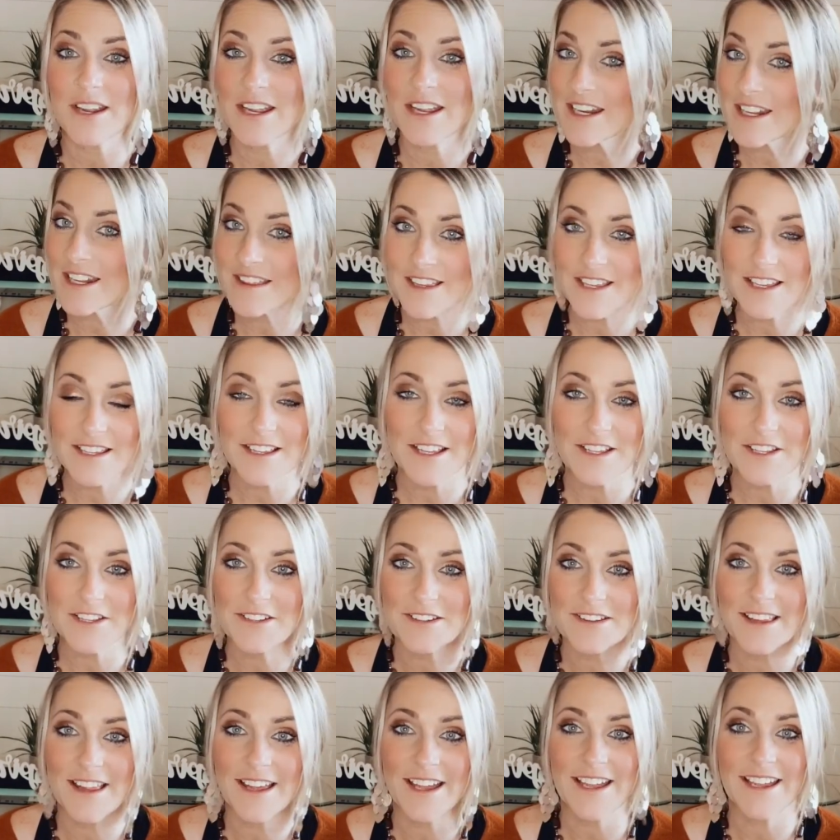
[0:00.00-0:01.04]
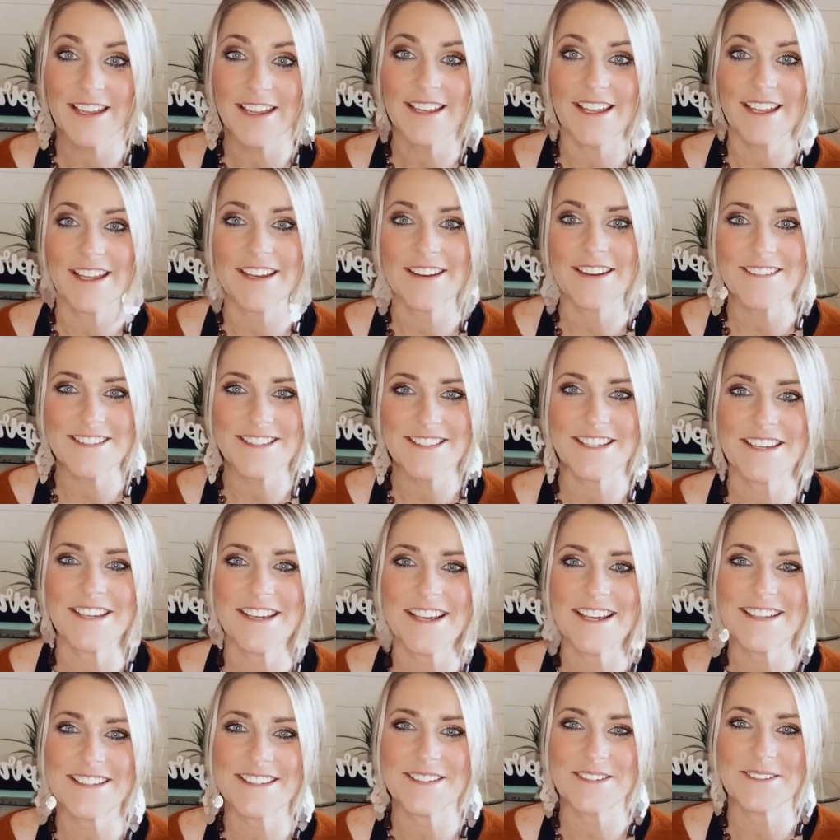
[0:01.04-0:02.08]
anything that you'd like, and I'll see you
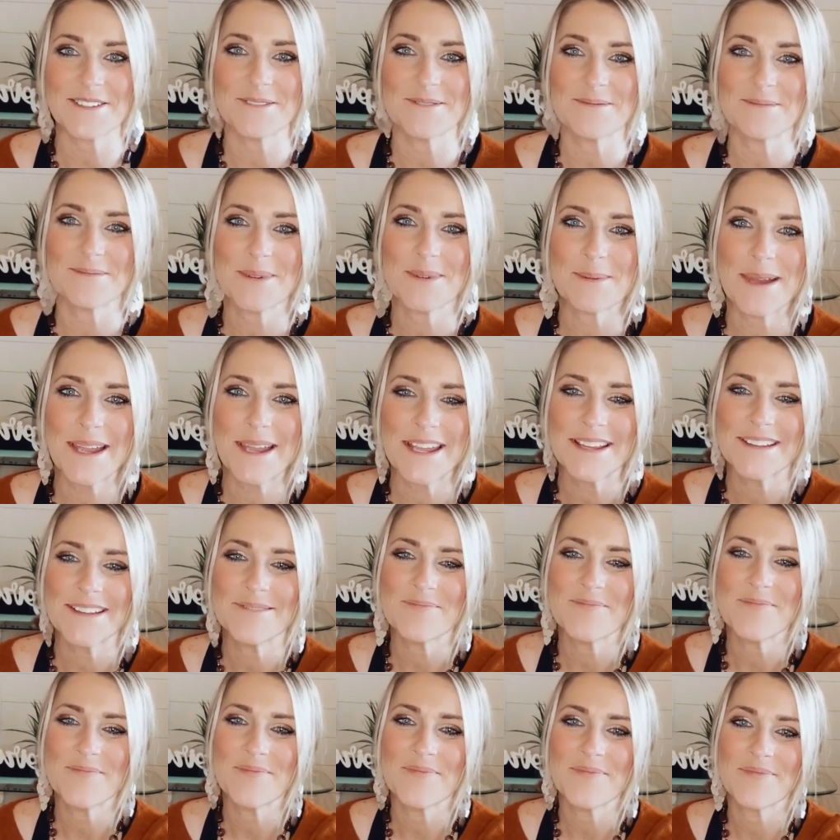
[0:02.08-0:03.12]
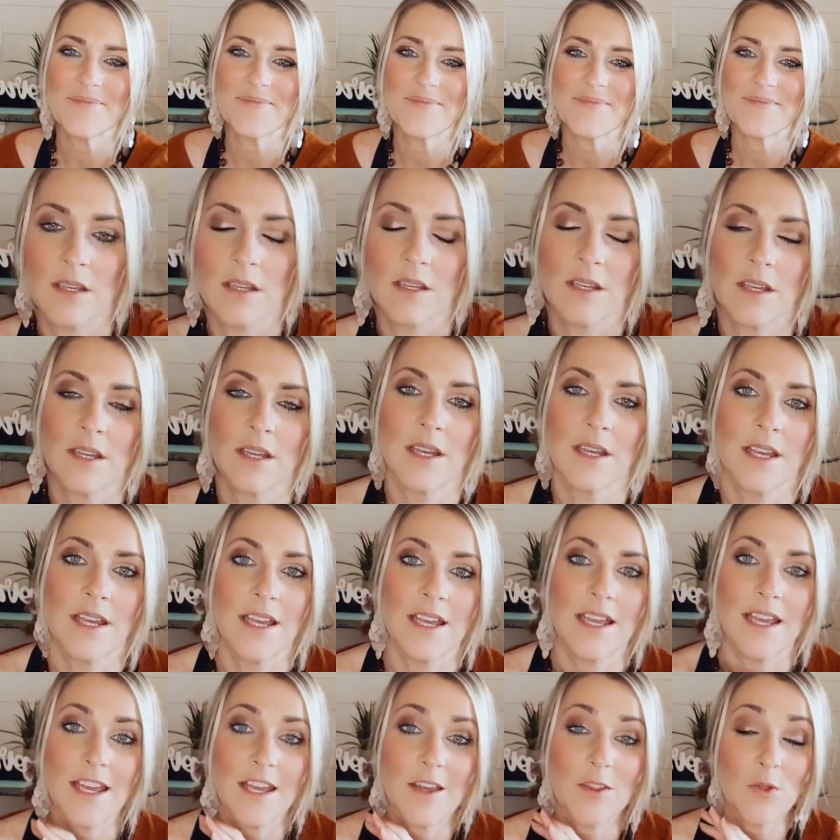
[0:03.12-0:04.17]
guys soon. Bye-bye.
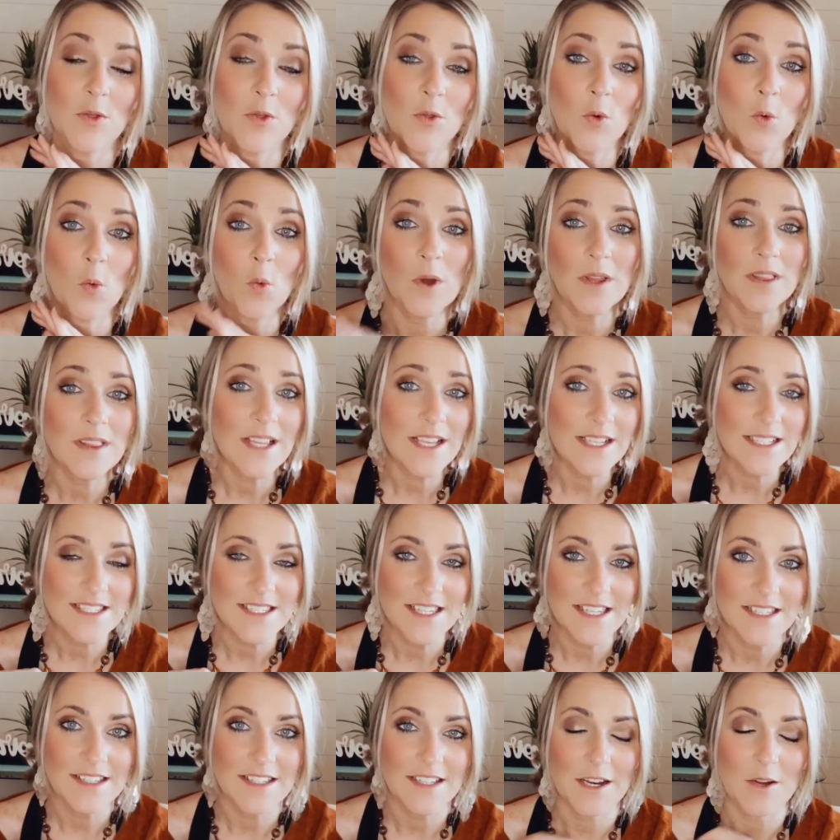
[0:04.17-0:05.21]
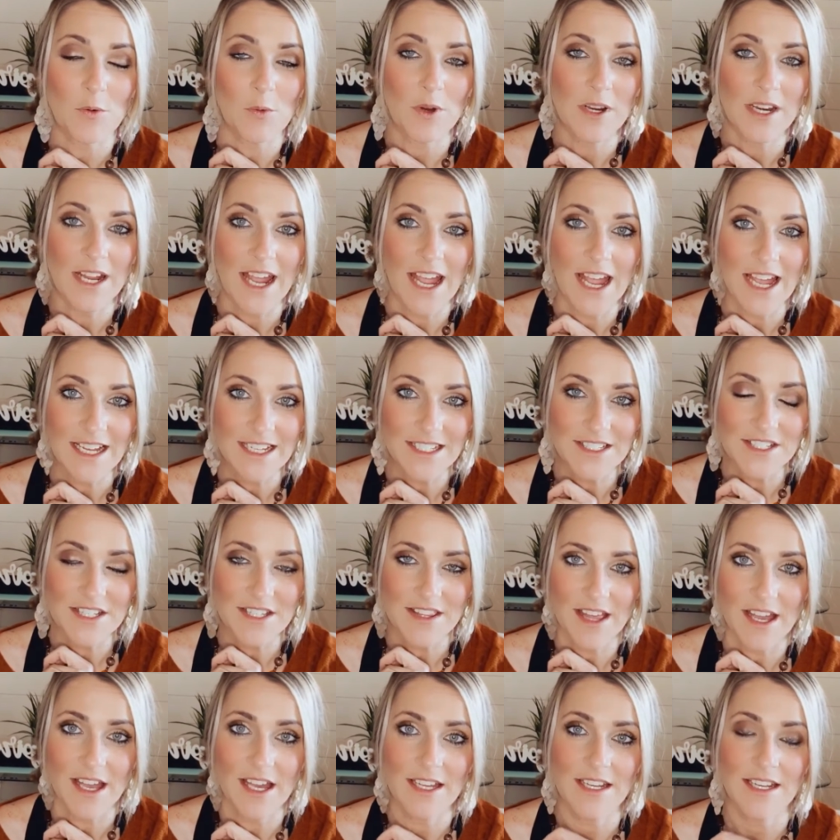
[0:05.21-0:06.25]
And the one last thing that I want to add to
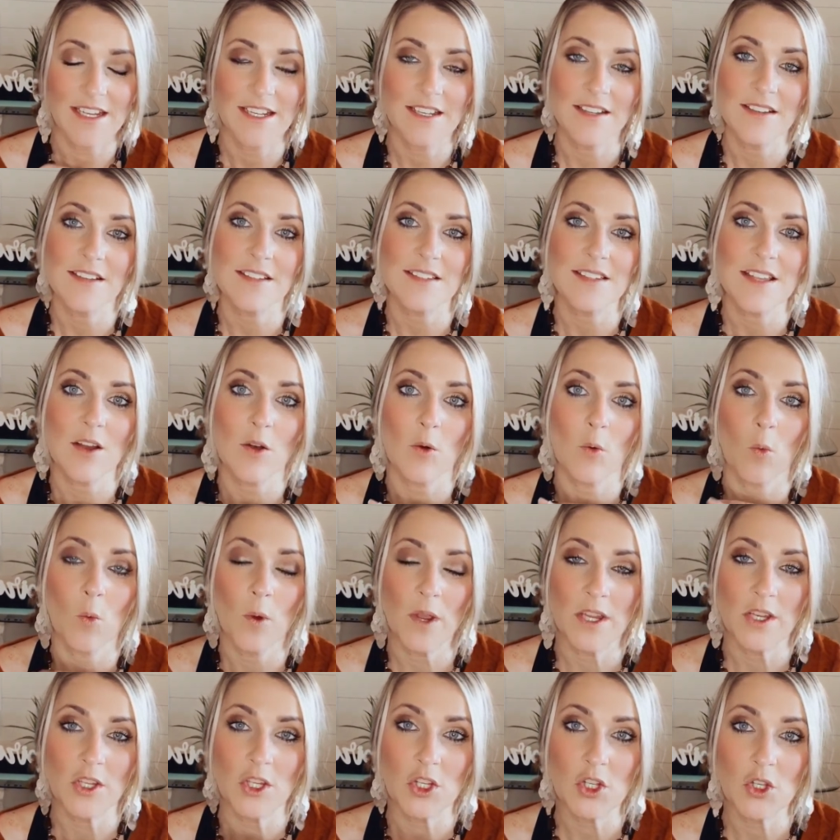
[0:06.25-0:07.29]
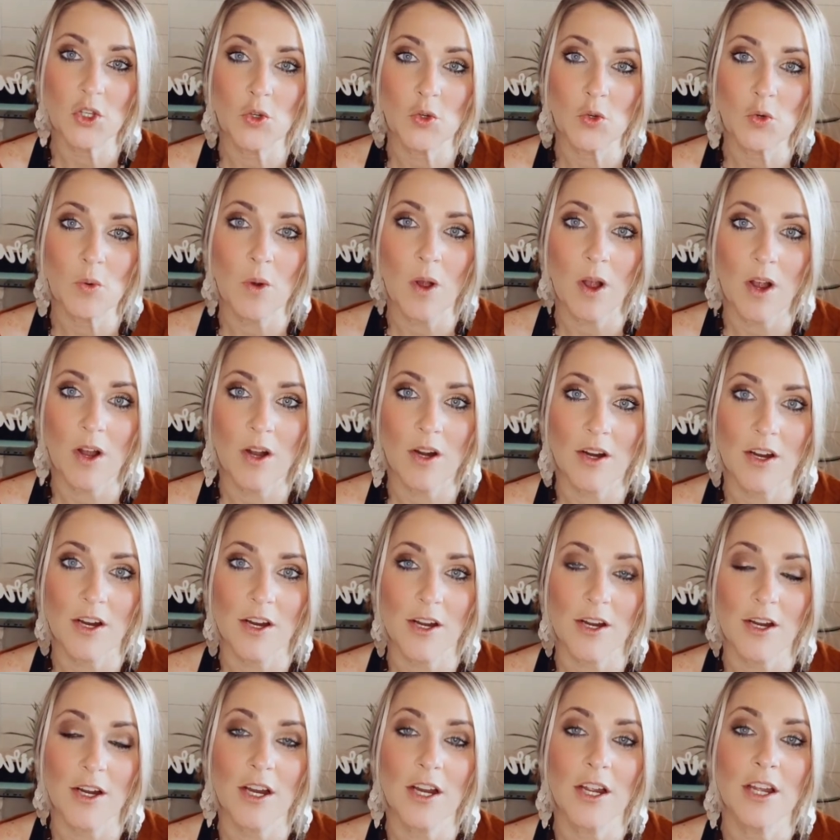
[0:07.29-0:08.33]
that is when you
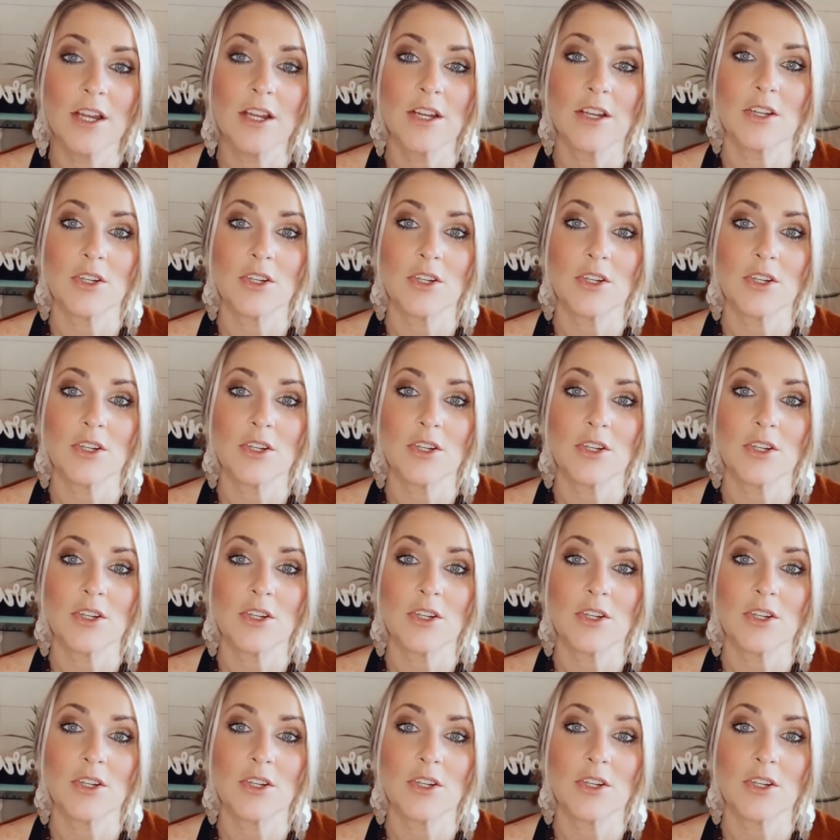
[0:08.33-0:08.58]
are